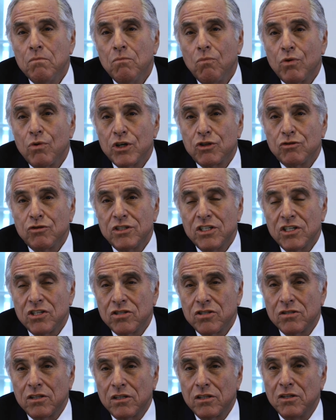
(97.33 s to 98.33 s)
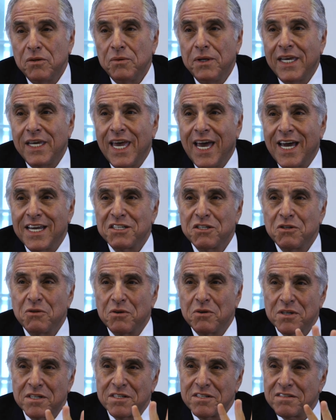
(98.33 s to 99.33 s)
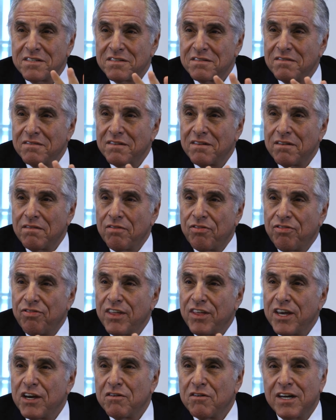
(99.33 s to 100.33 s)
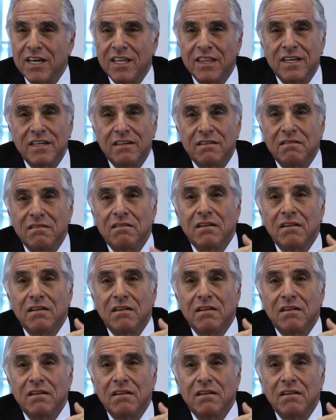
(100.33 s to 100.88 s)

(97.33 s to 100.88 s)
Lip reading: more traditional Louis Quatorze theory that